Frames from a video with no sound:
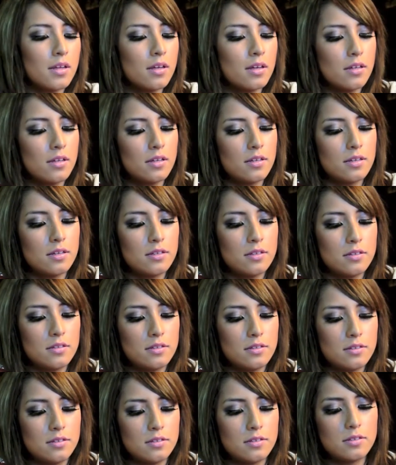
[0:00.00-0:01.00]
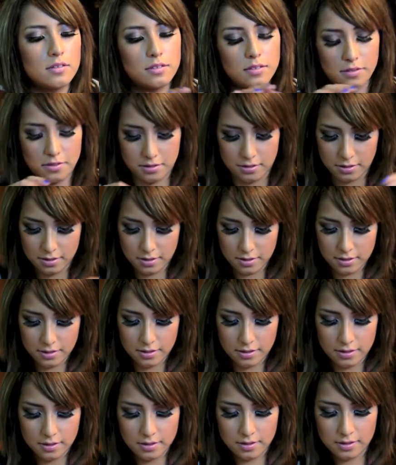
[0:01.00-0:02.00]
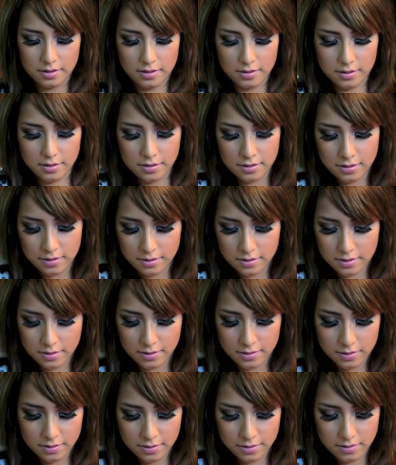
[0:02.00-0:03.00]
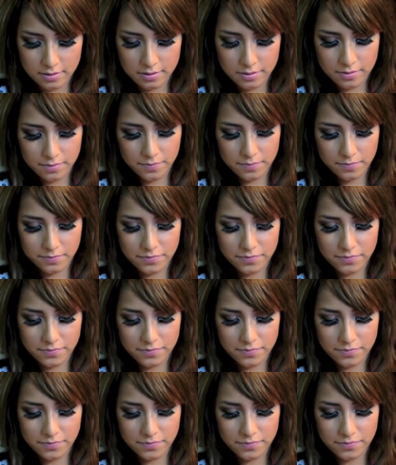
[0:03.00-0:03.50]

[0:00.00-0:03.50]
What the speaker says: Nobody speaks.